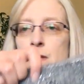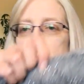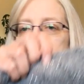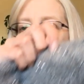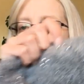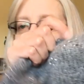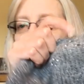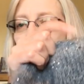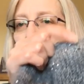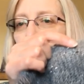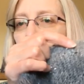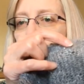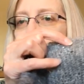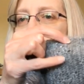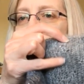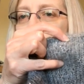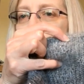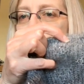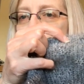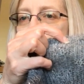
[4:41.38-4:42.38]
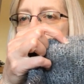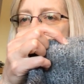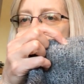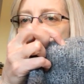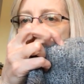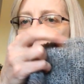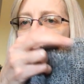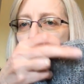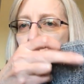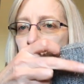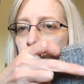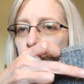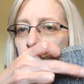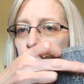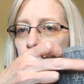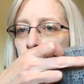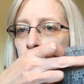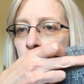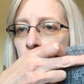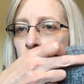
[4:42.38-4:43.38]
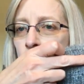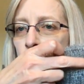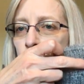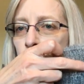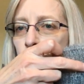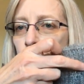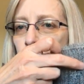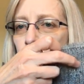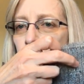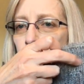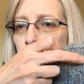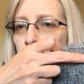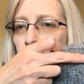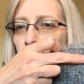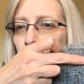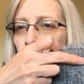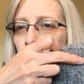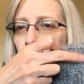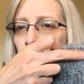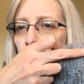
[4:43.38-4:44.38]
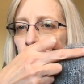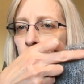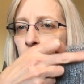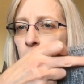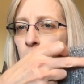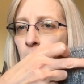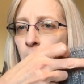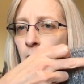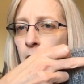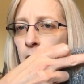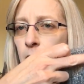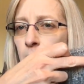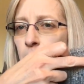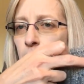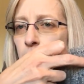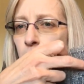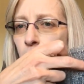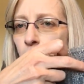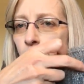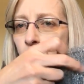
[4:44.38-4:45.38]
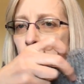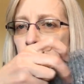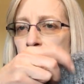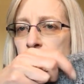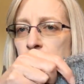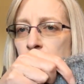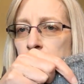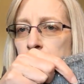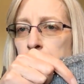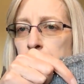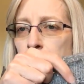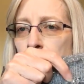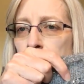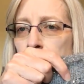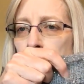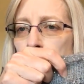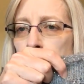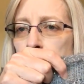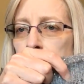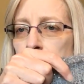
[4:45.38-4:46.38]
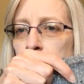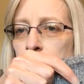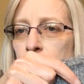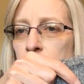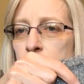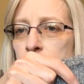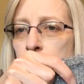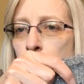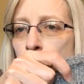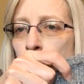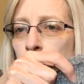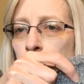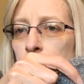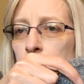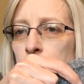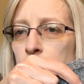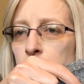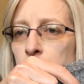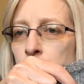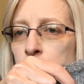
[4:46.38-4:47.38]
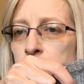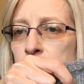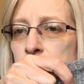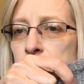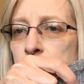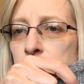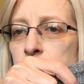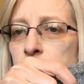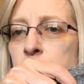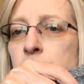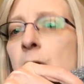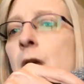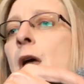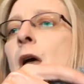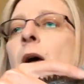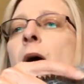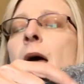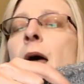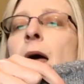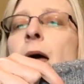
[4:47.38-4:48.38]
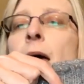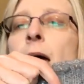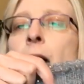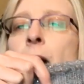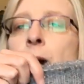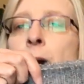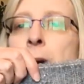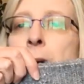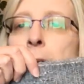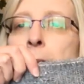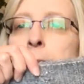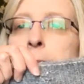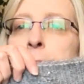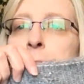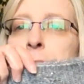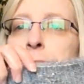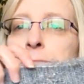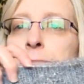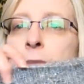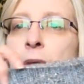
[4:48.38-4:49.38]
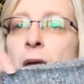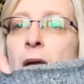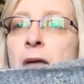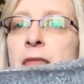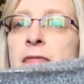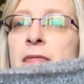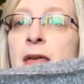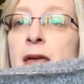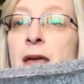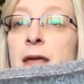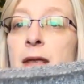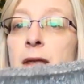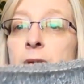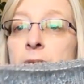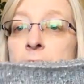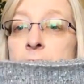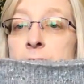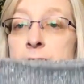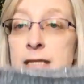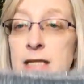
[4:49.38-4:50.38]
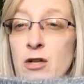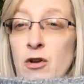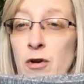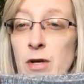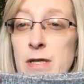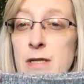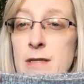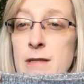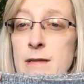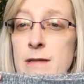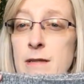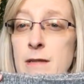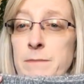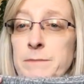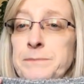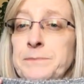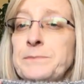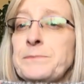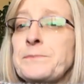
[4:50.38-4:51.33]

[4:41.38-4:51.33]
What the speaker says: set of these to do, the bigger kind of cross shape and then the little smaller motif. And then a decrease,